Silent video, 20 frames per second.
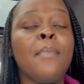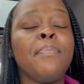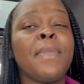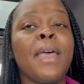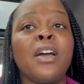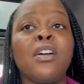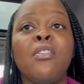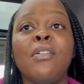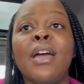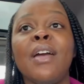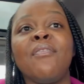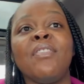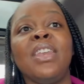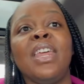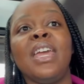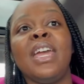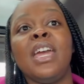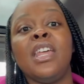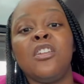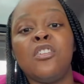not going to have
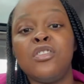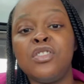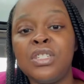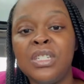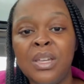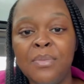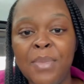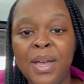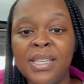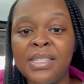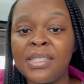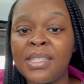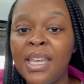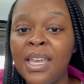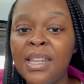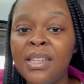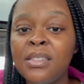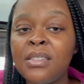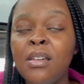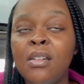any energy. My
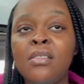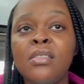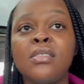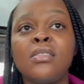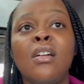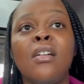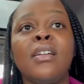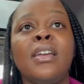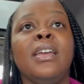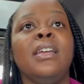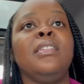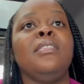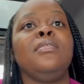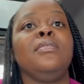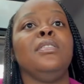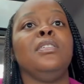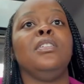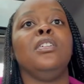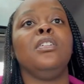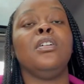skin is going to start getting
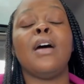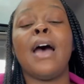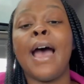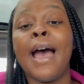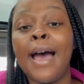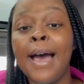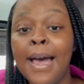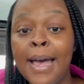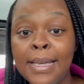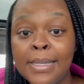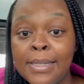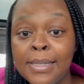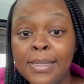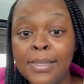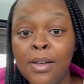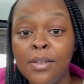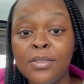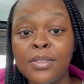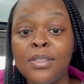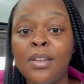dull. Eyes is
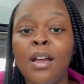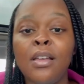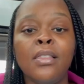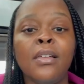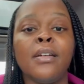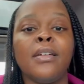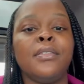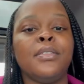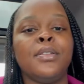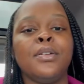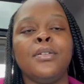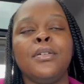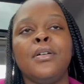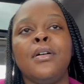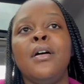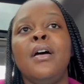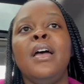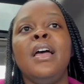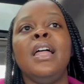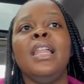going to start looking
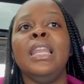dull.